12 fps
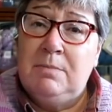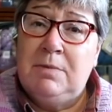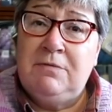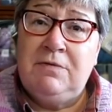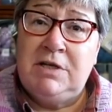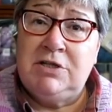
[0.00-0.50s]

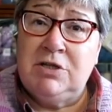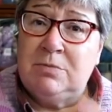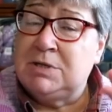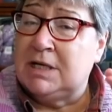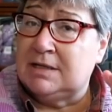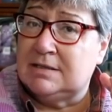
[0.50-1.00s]
Put finished
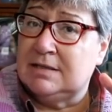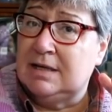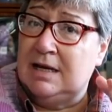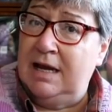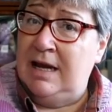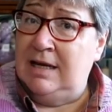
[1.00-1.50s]
objects
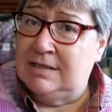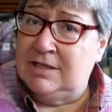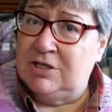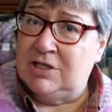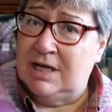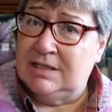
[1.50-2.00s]
into
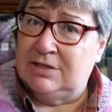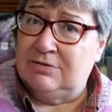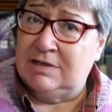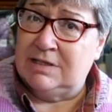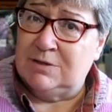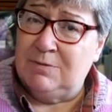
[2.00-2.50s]
the chatter
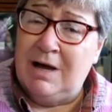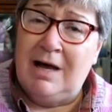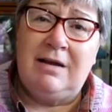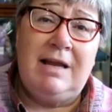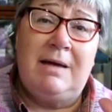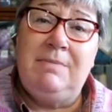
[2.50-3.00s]
thread as
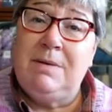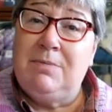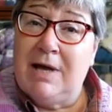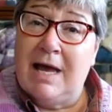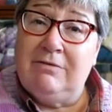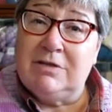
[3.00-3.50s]
well, and
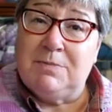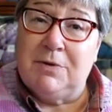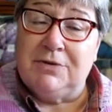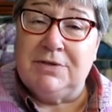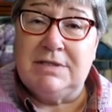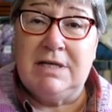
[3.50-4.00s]
people can
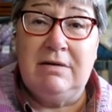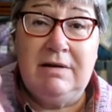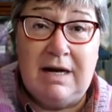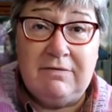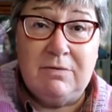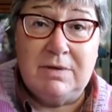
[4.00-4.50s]
respond. So
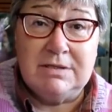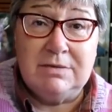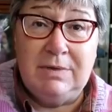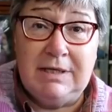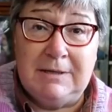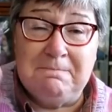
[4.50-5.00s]
everyone's
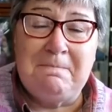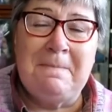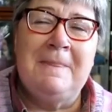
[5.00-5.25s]
a winner.